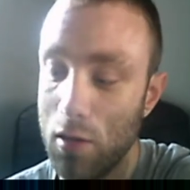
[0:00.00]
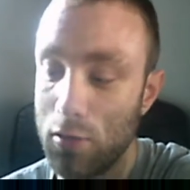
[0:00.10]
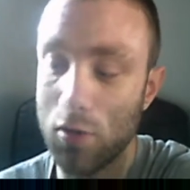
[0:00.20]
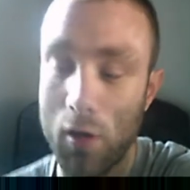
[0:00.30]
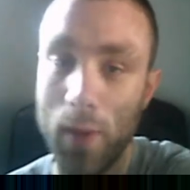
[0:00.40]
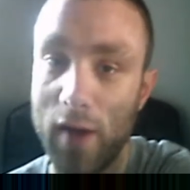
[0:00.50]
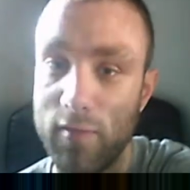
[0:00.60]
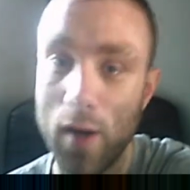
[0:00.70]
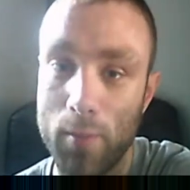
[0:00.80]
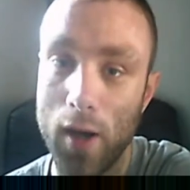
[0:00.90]
Sorry about
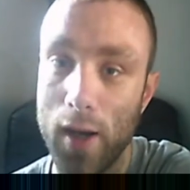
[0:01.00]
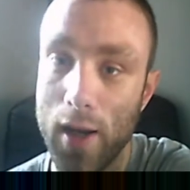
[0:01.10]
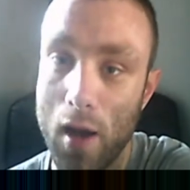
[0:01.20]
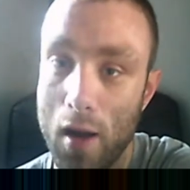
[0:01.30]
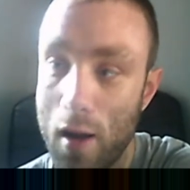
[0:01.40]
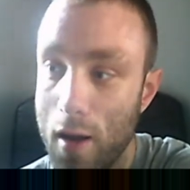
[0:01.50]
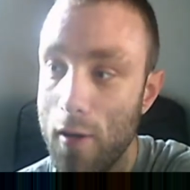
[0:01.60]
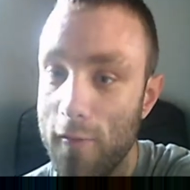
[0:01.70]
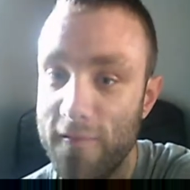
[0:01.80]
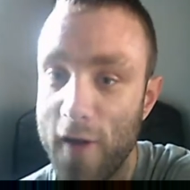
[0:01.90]
that, my uh,
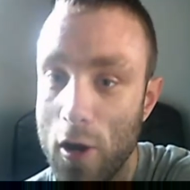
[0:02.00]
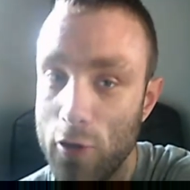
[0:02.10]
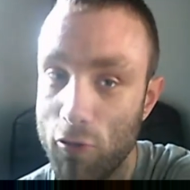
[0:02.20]
phone